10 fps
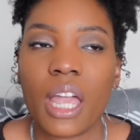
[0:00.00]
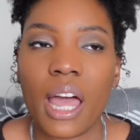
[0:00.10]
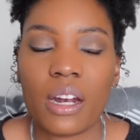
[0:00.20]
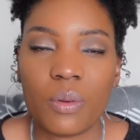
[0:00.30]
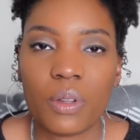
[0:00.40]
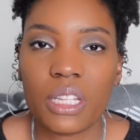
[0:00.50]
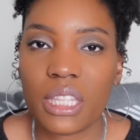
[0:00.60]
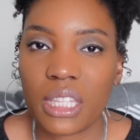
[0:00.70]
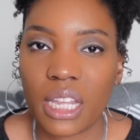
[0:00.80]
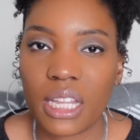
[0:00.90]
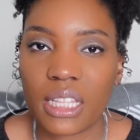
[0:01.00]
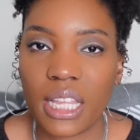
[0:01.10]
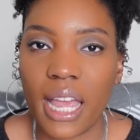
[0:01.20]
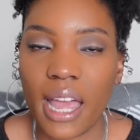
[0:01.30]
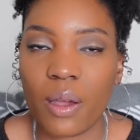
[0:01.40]
I don't really think
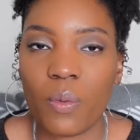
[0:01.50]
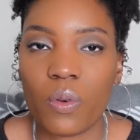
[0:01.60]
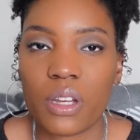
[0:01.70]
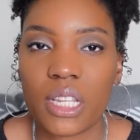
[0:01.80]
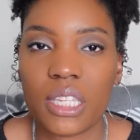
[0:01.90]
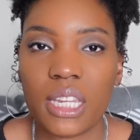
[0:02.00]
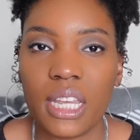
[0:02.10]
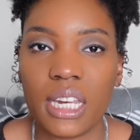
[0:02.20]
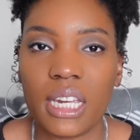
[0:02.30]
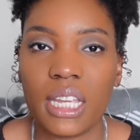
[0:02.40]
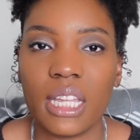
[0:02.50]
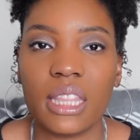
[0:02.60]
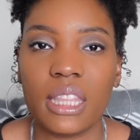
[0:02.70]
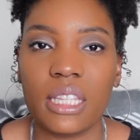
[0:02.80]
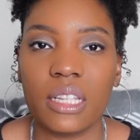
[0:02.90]
that I want to get it
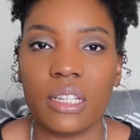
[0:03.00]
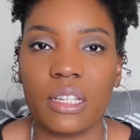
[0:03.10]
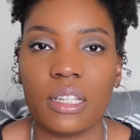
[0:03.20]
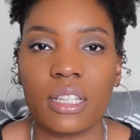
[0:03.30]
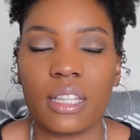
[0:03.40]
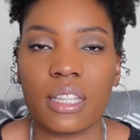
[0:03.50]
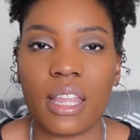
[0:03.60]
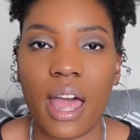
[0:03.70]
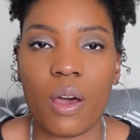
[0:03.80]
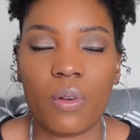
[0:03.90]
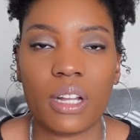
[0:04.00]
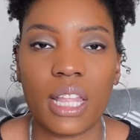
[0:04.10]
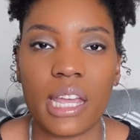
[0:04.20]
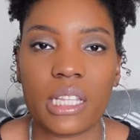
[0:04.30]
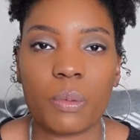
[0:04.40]
in the
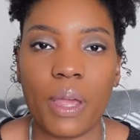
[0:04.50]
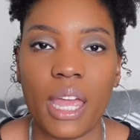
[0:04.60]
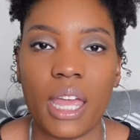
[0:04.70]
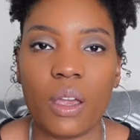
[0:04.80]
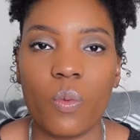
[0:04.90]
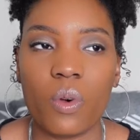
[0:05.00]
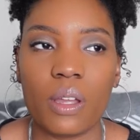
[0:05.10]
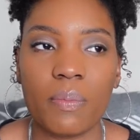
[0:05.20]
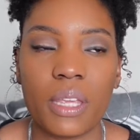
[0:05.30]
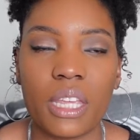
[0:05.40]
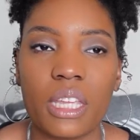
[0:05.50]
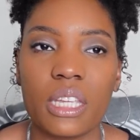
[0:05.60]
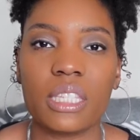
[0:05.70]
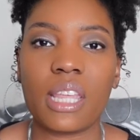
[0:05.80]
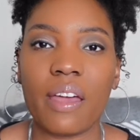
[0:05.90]
hourglass bag. One,
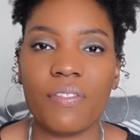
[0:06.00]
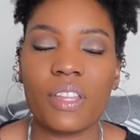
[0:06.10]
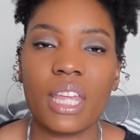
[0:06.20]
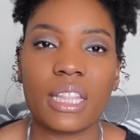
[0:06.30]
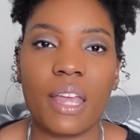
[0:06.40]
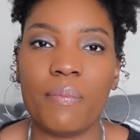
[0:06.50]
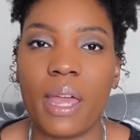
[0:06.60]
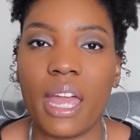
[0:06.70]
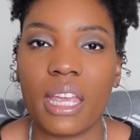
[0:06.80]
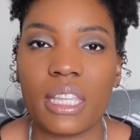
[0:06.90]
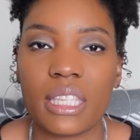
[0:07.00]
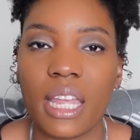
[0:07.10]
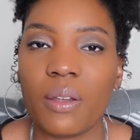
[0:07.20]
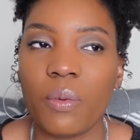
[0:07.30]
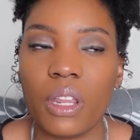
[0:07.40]
because I feel like that bag is
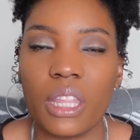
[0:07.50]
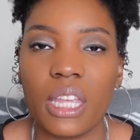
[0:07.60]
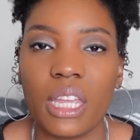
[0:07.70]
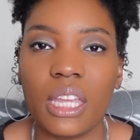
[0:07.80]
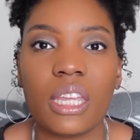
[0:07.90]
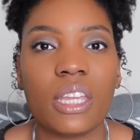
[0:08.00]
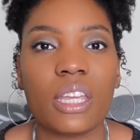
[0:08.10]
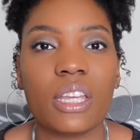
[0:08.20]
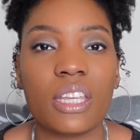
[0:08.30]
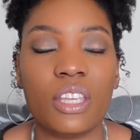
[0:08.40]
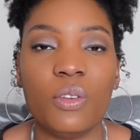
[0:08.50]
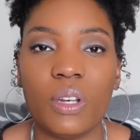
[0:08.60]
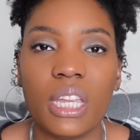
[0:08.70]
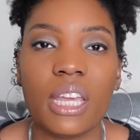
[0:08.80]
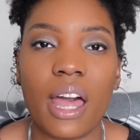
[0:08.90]
like really
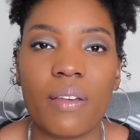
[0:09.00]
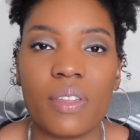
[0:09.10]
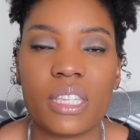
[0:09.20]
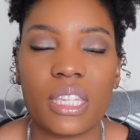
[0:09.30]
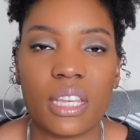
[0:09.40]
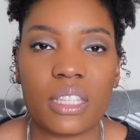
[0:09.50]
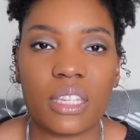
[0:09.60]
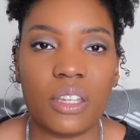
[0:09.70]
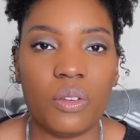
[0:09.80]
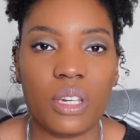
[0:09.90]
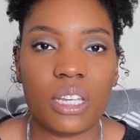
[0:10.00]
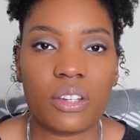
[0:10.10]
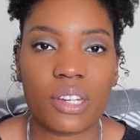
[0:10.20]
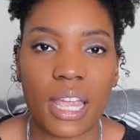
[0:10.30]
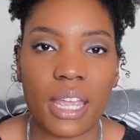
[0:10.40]
unique. Obviously it's a unique
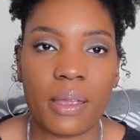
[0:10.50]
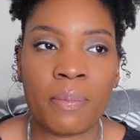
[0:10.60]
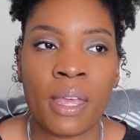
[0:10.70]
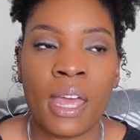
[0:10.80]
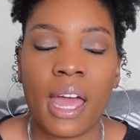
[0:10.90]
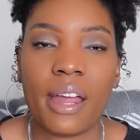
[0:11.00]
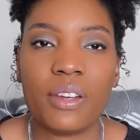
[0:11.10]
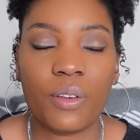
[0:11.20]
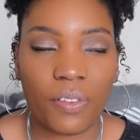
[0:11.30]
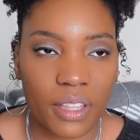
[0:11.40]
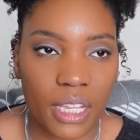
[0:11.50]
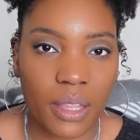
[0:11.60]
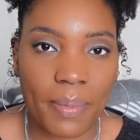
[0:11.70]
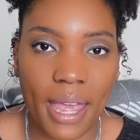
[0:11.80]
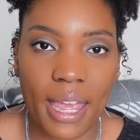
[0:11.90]
shape. I do feel like
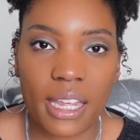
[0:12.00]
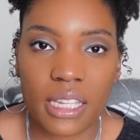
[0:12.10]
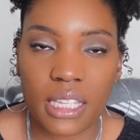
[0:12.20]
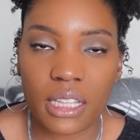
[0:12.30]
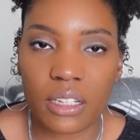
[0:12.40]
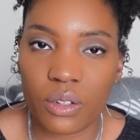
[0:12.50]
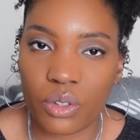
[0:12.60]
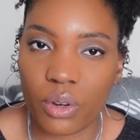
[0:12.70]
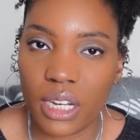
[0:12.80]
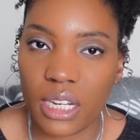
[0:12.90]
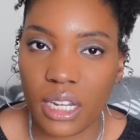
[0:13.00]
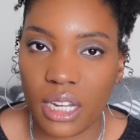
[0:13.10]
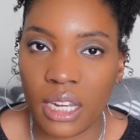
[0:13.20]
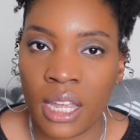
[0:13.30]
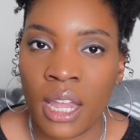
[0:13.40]
the bag is a little trendy,